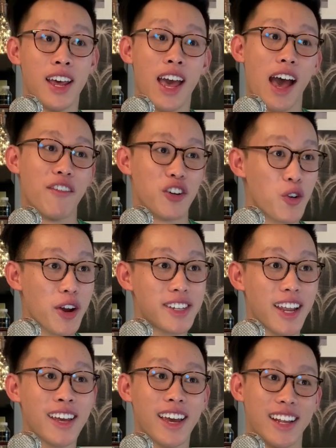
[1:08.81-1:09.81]
Have a great
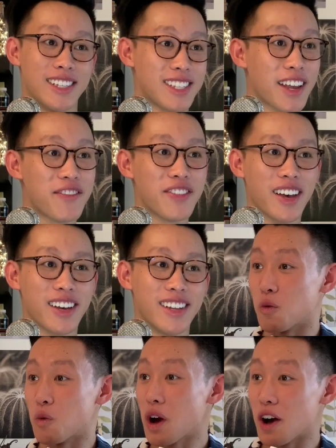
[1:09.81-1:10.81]
day and a safe flight.
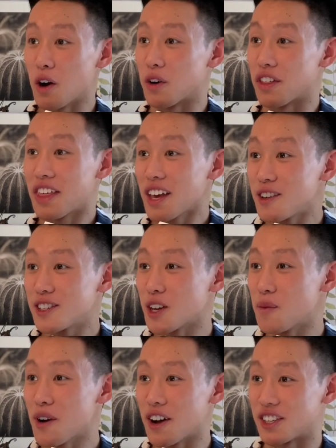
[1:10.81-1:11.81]
Wow, thank you so
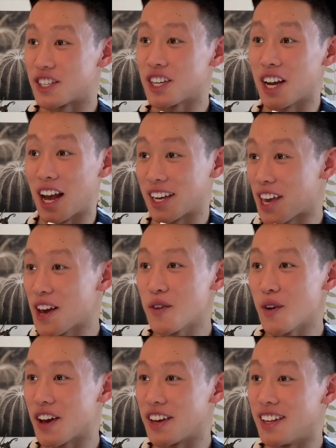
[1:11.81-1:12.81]
much. I can't
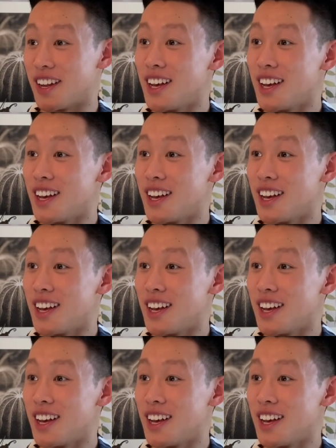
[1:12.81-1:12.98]
wait.